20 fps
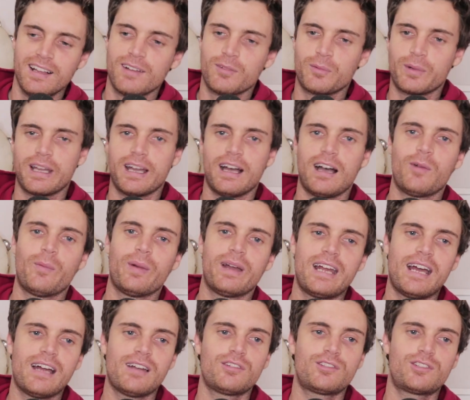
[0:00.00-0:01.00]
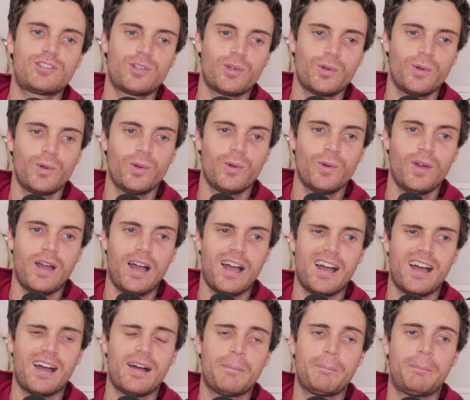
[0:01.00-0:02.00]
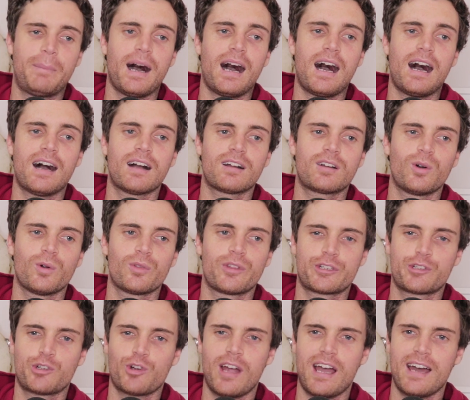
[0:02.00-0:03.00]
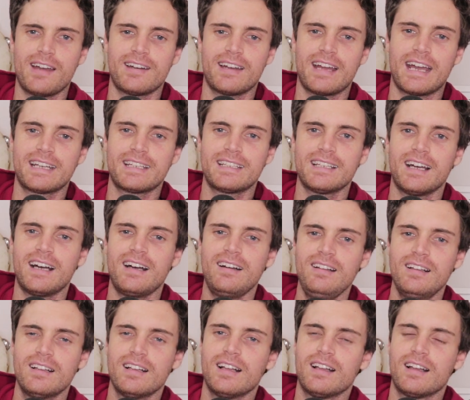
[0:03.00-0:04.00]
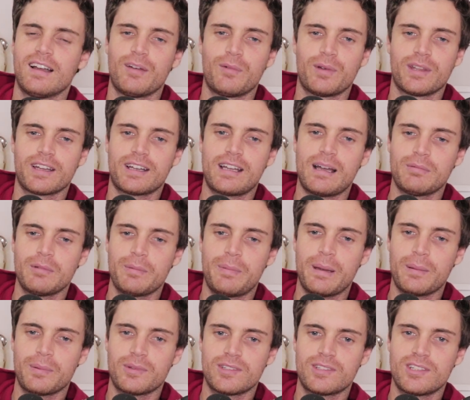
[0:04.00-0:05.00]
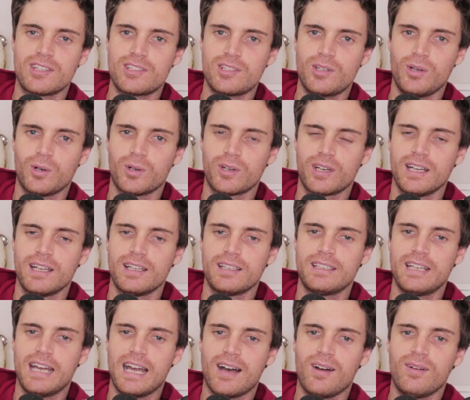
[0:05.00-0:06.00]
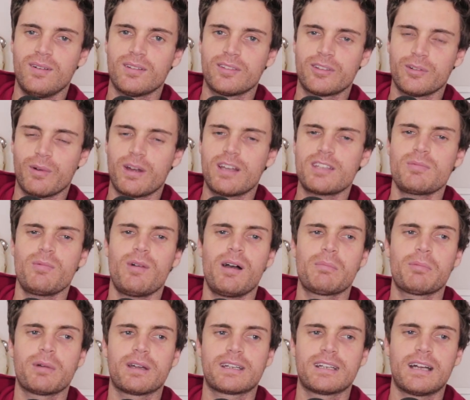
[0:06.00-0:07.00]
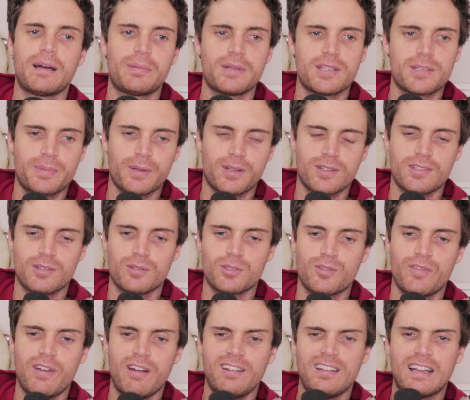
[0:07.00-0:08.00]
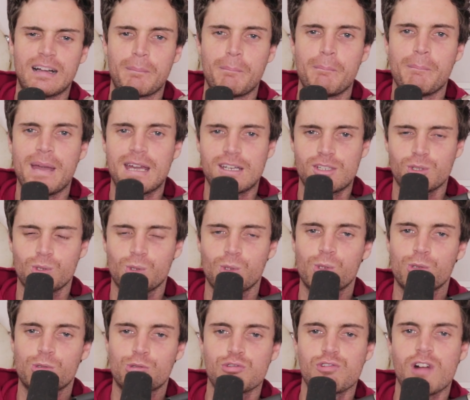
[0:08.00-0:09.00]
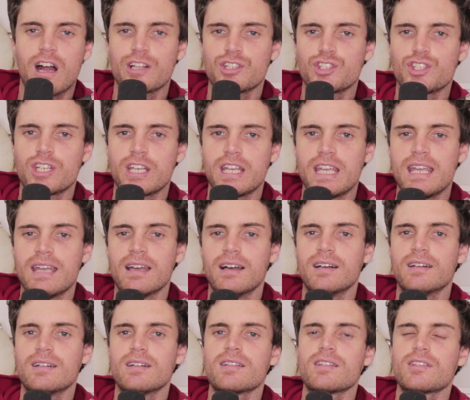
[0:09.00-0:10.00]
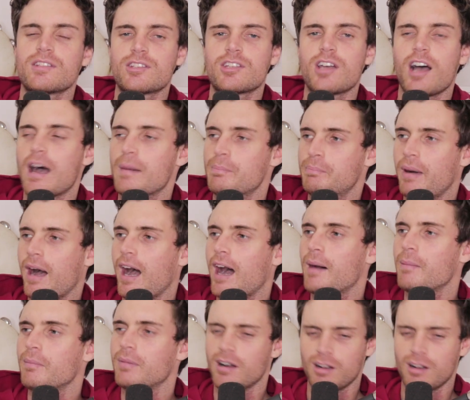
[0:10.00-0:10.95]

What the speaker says: We went out to a bar called the Crown and Anchor with a couple of people in the Discord. Now, the reason why I bring it up is because it was a very like metal, grungy type pub.